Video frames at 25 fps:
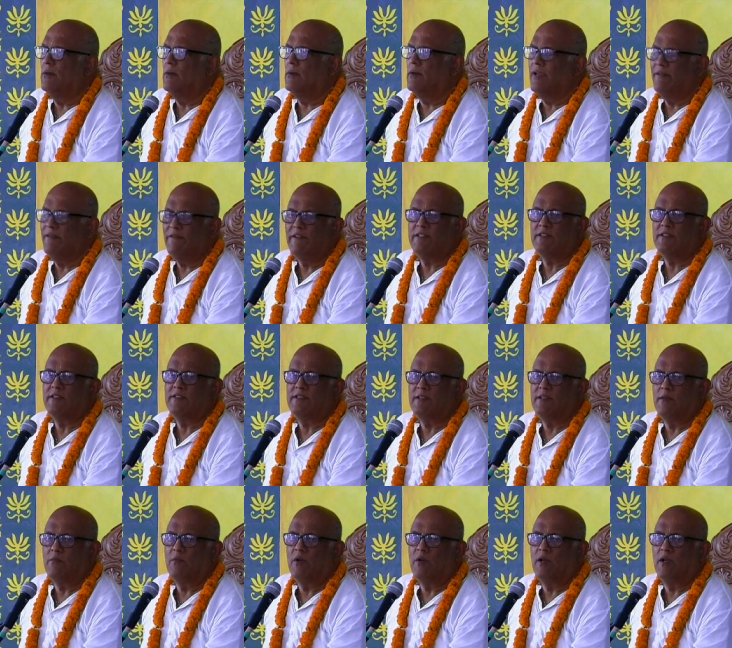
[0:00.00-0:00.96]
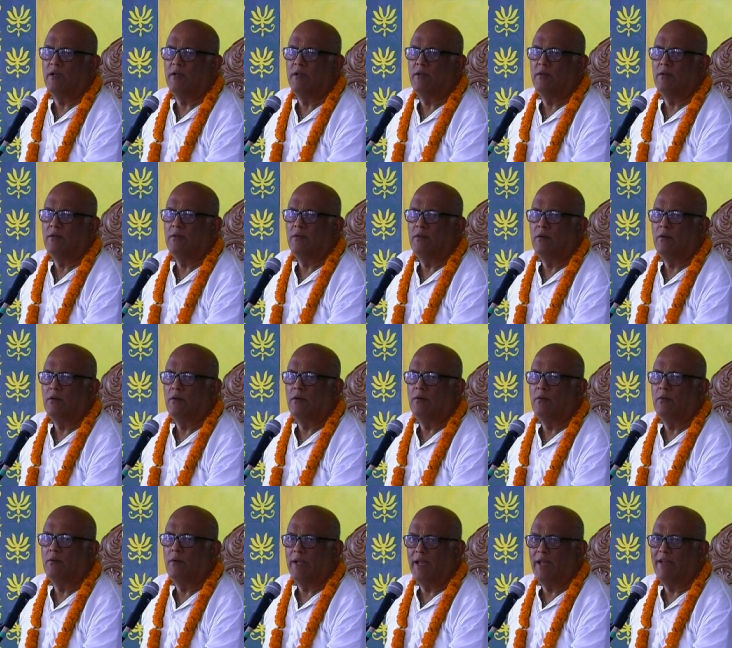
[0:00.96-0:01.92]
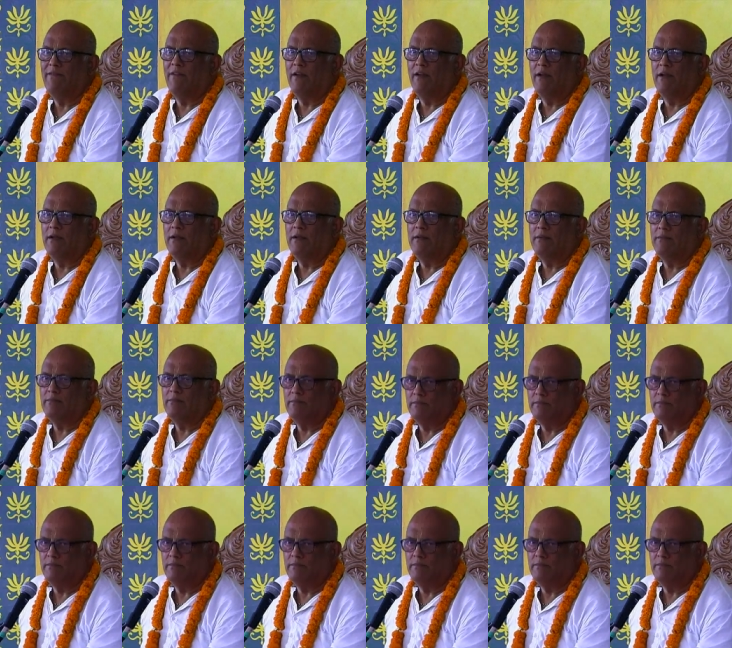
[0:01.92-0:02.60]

or give it to someone or whatever,